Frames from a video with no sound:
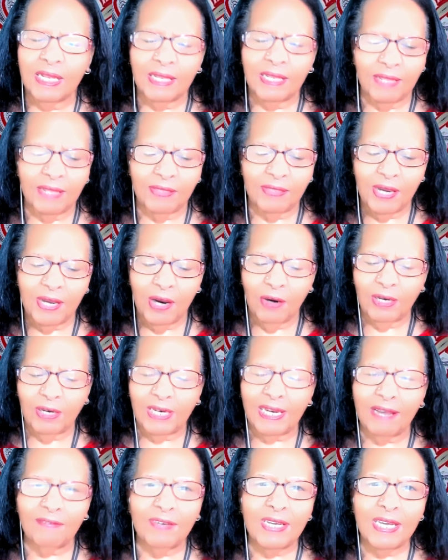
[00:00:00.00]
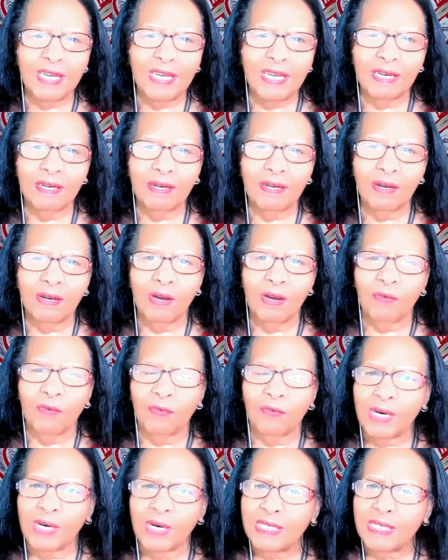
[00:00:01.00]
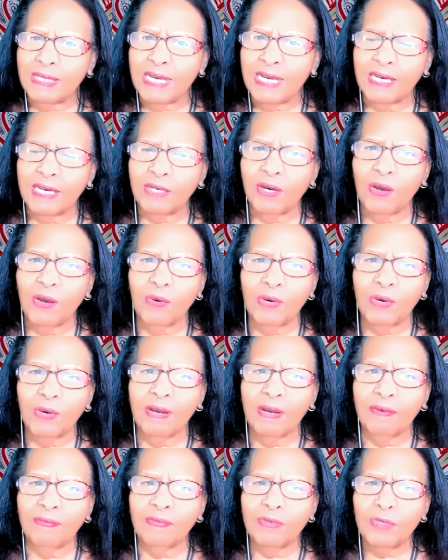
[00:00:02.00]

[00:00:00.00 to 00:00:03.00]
that they are levying for us to take note of.